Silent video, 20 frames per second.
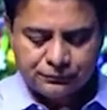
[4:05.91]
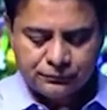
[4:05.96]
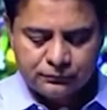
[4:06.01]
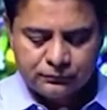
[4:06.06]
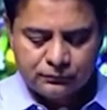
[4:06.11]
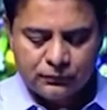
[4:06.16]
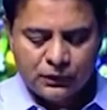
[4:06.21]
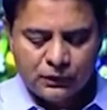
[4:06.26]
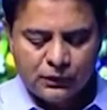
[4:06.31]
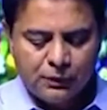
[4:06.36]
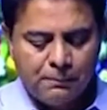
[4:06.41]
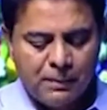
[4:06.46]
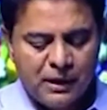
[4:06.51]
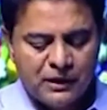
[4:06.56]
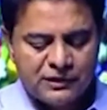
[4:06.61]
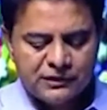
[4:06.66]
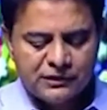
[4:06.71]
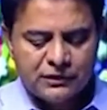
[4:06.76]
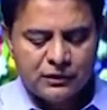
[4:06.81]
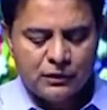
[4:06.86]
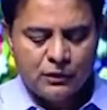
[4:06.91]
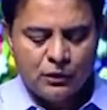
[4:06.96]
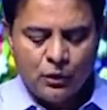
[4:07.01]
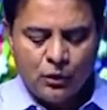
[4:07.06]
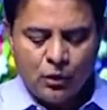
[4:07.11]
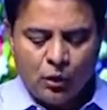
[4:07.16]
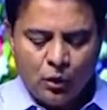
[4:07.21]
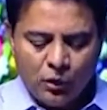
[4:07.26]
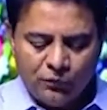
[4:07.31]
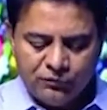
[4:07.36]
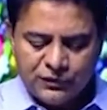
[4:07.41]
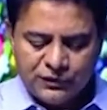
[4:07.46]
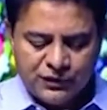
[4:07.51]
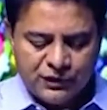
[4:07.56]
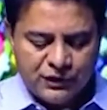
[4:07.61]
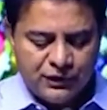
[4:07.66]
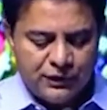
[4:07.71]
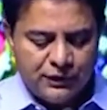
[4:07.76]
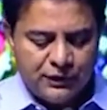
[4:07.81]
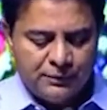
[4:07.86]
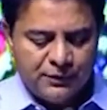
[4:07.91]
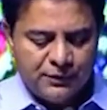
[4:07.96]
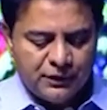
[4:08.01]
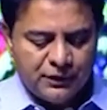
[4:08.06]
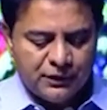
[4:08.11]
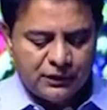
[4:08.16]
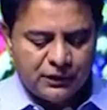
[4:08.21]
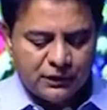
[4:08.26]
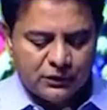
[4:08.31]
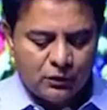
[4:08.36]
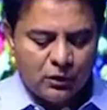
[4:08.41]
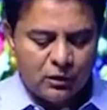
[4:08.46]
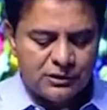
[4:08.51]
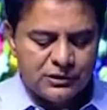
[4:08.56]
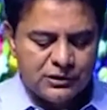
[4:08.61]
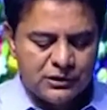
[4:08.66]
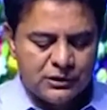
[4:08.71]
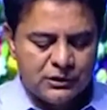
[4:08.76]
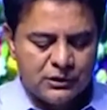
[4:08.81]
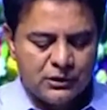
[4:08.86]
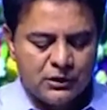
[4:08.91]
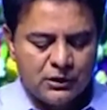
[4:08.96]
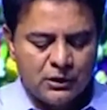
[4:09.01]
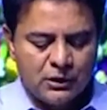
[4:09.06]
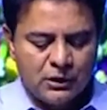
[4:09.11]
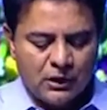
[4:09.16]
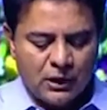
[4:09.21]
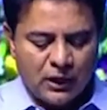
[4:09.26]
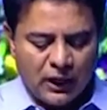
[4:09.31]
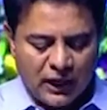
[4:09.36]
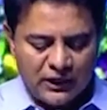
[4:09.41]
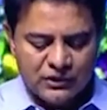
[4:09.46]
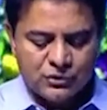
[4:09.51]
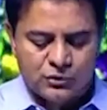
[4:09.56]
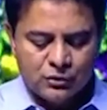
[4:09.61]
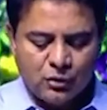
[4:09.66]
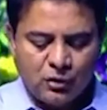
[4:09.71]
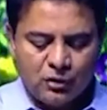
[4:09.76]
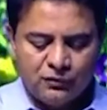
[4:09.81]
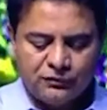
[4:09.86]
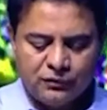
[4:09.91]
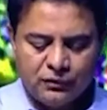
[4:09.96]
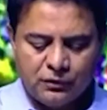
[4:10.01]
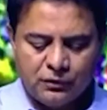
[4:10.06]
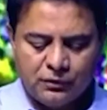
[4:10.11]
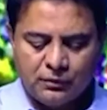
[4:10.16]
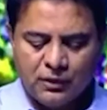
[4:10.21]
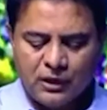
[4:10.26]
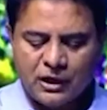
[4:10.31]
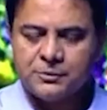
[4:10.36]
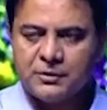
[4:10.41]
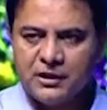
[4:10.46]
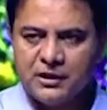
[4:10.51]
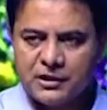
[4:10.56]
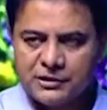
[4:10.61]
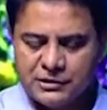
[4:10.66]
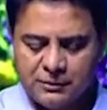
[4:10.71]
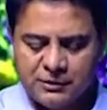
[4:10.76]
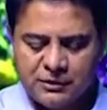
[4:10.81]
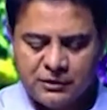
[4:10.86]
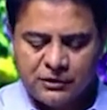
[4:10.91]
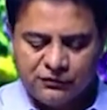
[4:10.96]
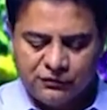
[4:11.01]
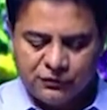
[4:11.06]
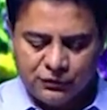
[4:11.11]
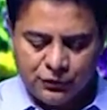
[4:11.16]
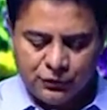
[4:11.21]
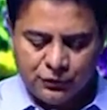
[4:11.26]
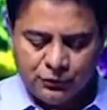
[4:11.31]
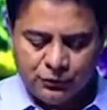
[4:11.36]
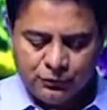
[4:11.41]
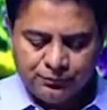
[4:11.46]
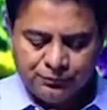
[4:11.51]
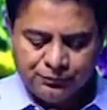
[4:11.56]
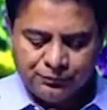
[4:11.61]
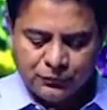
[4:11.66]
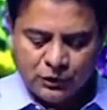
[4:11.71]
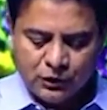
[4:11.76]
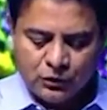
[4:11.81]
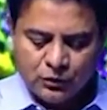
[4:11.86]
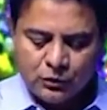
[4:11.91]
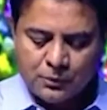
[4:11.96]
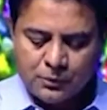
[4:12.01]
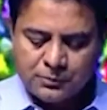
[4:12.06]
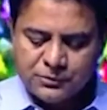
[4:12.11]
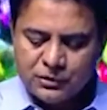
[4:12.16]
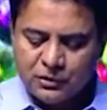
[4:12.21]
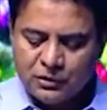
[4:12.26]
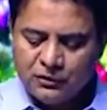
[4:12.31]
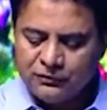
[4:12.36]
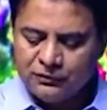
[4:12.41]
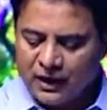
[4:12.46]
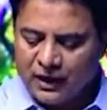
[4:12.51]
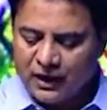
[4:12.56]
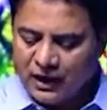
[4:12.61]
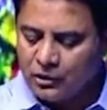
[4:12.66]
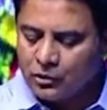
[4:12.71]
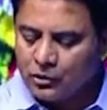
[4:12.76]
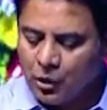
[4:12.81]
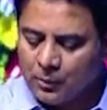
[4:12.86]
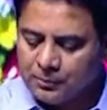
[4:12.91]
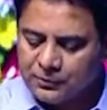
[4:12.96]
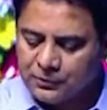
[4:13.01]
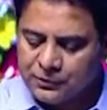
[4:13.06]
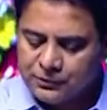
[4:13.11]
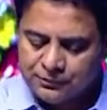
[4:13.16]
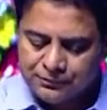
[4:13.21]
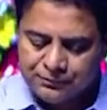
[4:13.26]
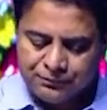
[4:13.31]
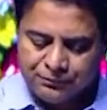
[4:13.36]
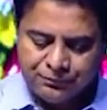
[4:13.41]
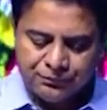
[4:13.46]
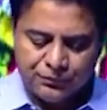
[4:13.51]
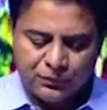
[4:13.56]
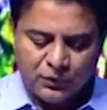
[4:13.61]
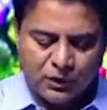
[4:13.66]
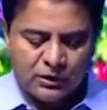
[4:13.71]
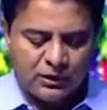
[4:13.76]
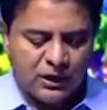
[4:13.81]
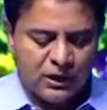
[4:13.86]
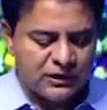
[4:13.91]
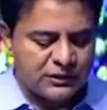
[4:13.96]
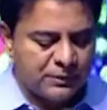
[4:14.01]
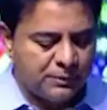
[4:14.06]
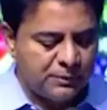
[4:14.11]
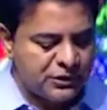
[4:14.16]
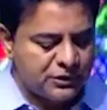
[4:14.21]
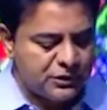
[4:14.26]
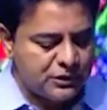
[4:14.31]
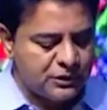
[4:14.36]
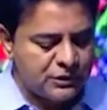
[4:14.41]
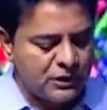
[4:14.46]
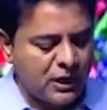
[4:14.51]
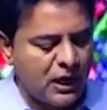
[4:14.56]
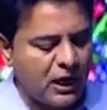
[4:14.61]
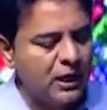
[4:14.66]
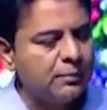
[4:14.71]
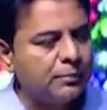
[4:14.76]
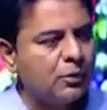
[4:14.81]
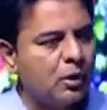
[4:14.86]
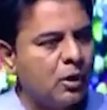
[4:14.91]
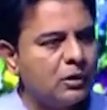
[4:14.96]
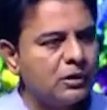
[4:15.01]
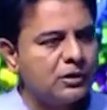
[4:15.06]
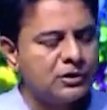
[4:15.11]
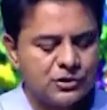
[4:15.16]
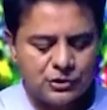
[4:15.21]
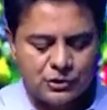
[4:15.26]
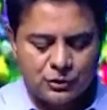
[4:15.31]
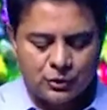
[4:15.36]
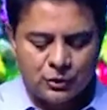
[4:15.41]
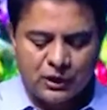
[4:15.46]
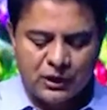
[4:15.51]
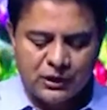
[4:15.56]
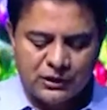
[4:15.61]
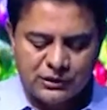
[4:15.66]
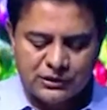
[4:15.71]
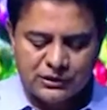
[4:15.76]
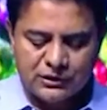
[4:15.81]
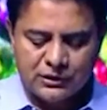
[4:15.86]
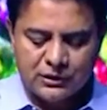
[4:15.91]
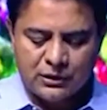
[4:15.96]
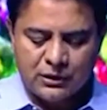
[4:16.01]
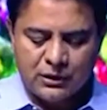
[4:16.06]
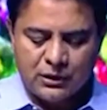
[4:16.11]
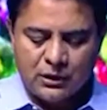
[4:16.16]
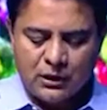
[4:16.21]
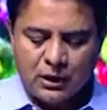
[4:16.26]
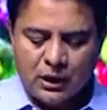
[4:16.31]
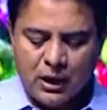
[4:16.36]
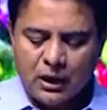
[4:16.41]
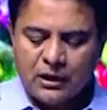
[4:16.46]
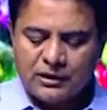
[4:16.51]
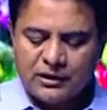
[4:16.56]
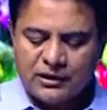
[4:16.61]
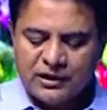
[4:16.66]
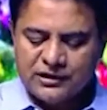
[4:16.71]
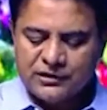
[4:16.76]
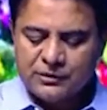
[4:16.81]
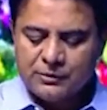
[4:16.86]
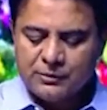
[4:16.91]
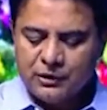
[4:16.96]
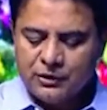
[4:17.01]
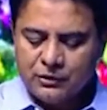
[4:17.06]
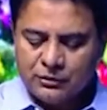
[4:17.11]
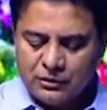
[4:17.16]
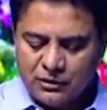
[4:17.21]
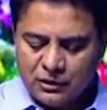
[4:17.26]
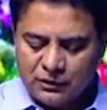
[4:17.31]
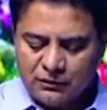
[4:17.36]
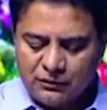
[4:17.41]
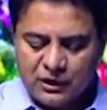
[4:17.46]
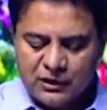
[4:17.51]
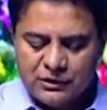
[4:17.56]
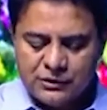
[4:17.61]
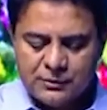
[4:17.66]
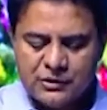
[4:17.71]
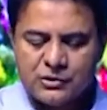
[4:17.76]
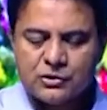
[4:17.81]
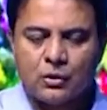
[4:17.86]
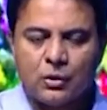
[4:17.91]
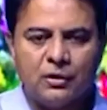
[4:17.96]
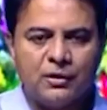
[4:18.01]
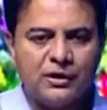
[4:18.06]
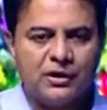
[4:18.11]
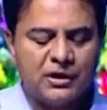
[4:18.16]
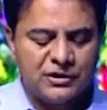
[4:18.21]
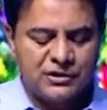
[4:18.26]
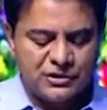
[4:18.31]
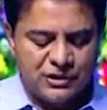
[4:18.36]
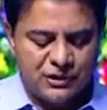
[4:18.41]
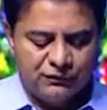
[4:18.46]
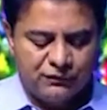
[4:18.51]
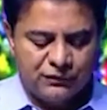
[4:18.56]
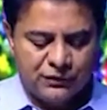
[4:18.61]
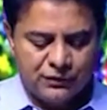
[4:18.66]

the best of the 3D printing technology has to offer has been exhibited for you to observe and adopt. The exhibitions and products showcased are a testament to the advancements already achieved